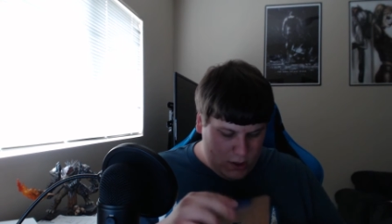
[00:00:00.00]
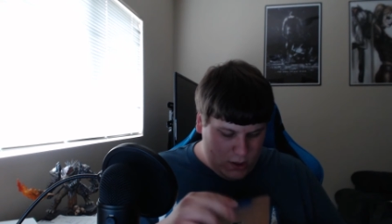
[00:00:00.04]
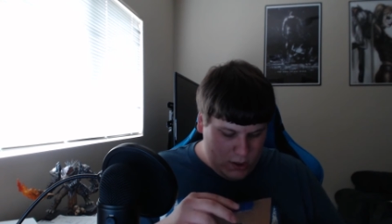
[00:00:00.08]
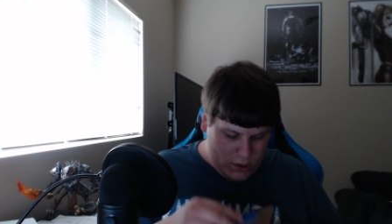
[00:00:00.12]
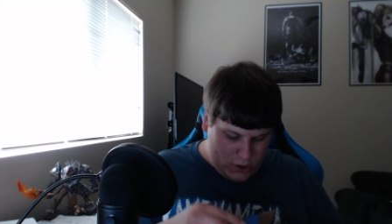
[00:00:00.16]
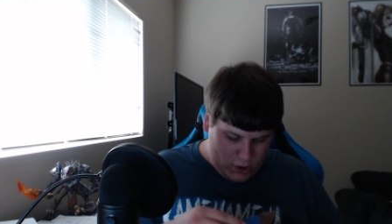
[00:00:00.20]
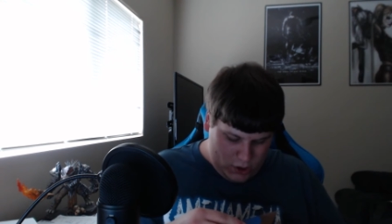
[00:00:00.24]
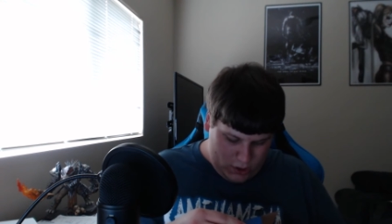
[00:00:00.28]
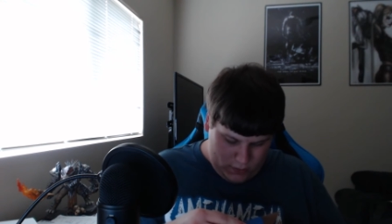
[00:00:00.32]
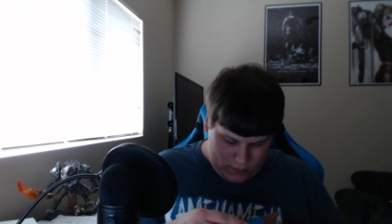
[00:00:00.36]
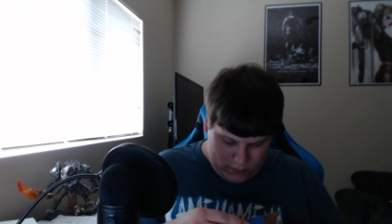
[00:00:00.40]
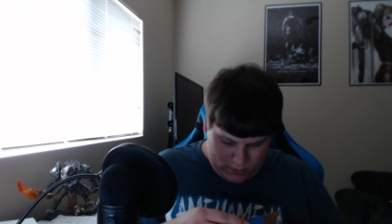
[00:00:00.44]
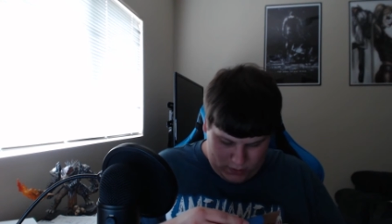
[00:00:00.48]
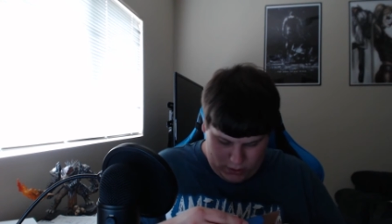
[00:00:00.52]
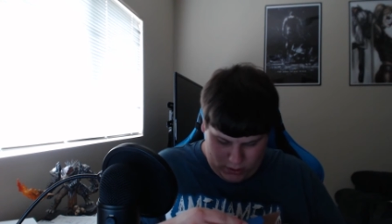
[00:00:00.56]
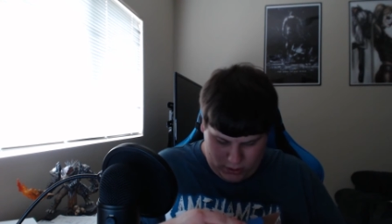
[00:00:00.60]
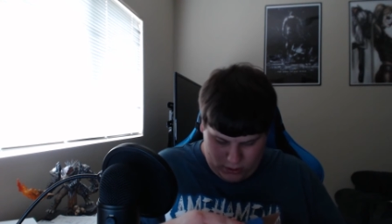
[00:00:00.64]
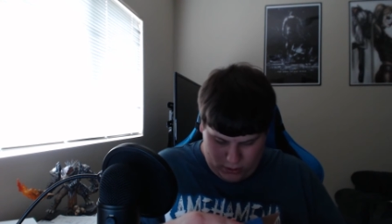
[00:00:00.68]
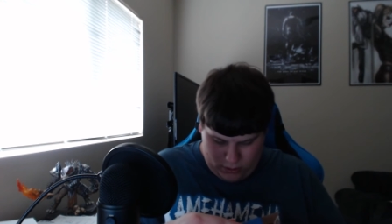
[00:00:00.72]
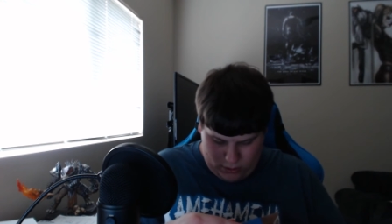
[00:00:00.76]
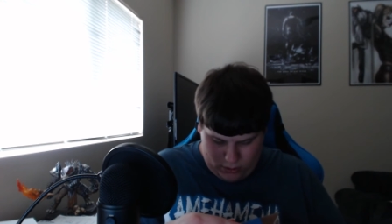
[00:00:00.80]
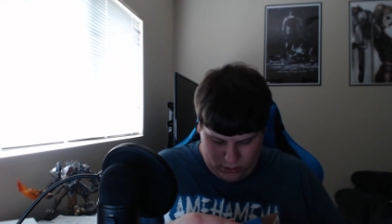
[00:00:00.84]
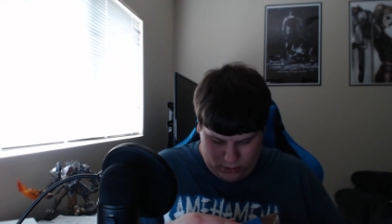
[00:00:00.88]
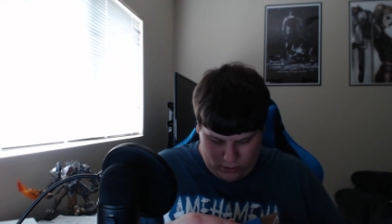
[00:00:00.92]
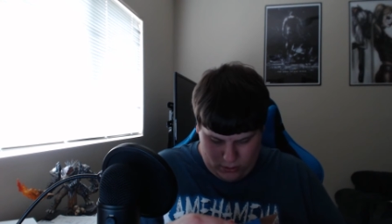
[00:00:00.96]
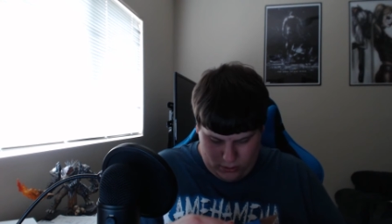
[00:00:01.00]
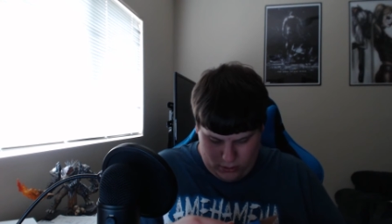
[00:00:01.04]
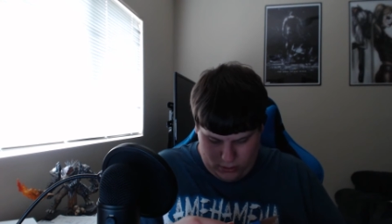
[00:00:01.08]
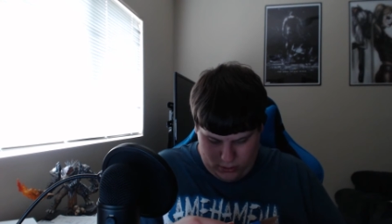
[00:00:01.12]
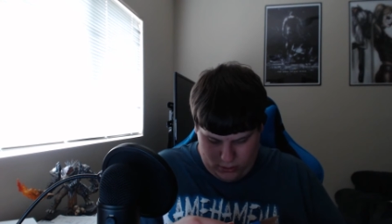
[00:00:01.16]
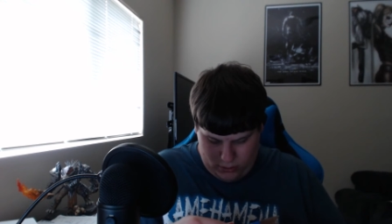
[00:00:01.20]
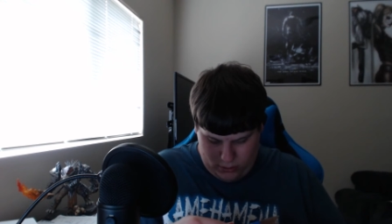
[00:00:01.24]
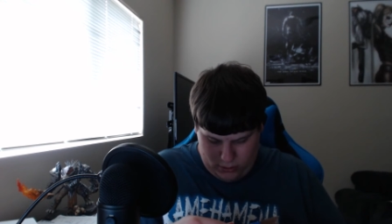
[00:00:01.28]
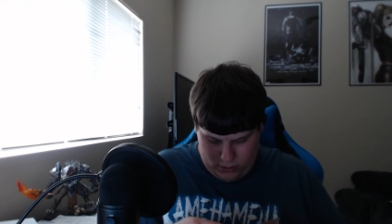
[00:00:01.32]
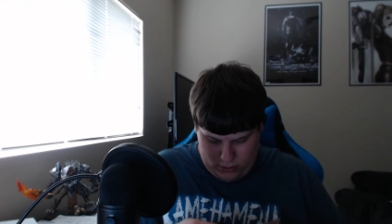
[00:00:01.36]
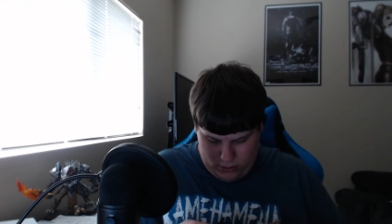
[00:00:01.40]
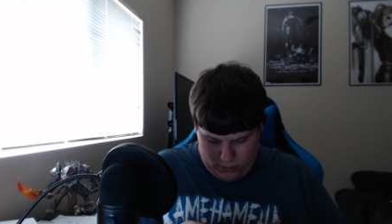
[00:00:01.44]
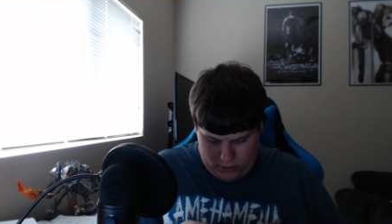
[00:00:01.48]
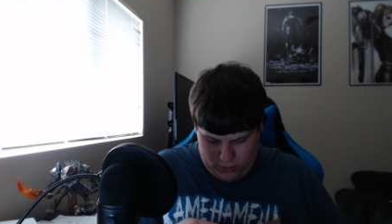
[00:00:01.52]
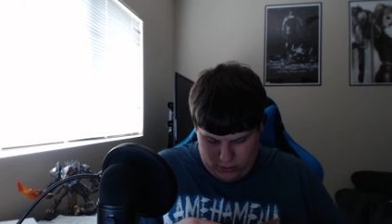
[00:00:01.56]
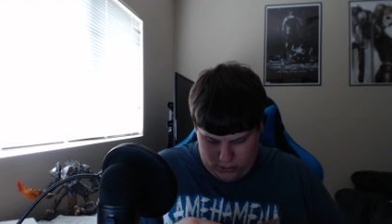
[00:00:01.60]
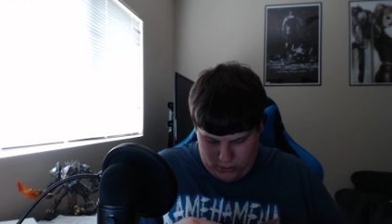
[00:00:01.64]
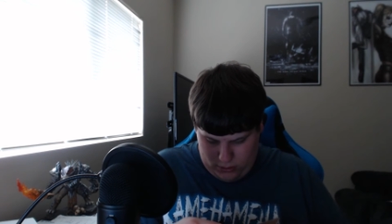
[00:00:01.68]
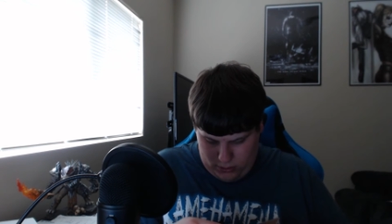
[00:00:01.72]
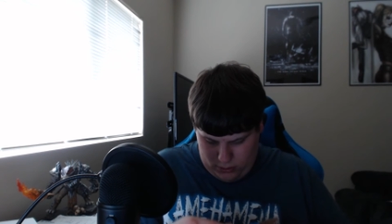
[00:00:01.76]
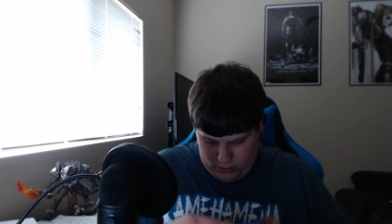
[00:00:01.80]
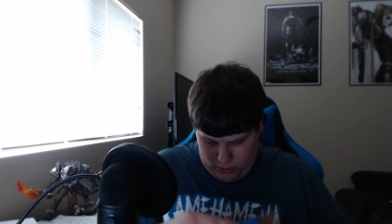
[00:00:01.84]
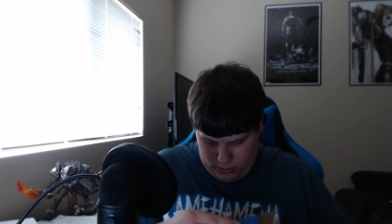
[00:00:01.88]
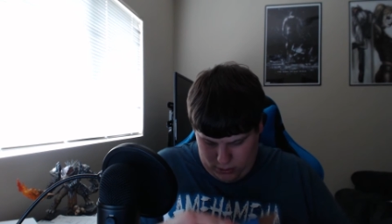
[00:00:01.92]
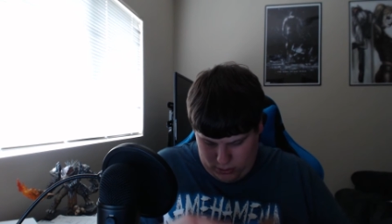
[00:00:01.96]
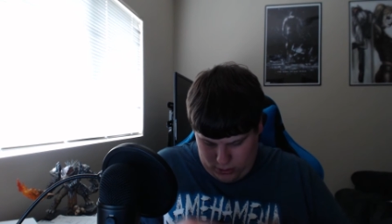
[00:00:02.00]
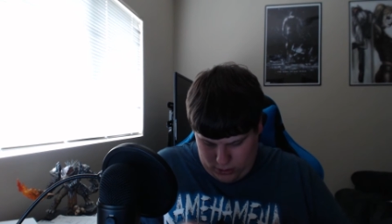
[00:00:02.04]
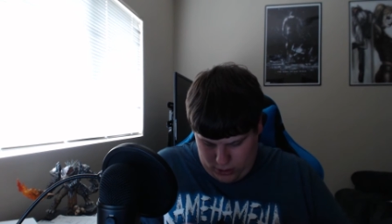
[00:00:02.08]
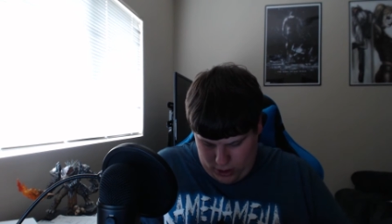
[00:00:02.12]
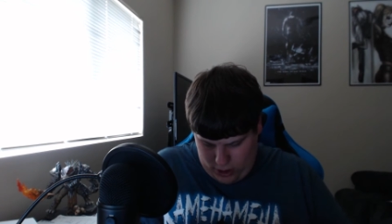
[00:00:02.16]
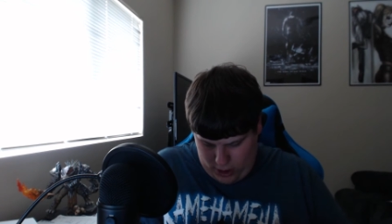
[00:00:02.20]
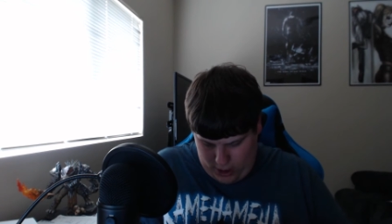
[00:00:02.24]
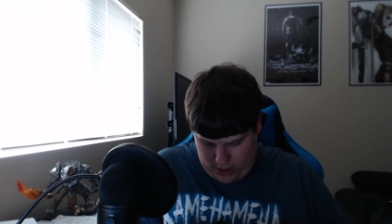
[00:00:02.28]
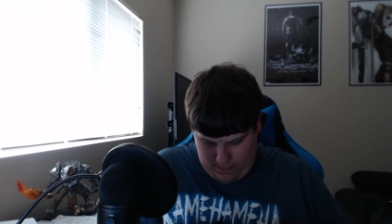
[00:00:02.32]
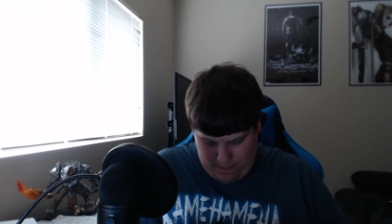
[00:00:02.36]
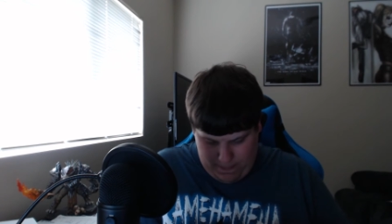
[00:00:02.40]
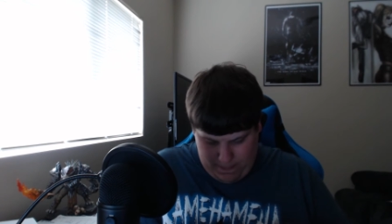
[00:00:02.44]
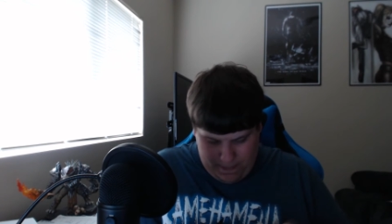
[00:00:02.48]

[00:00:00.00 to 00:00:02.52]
issues here. All right.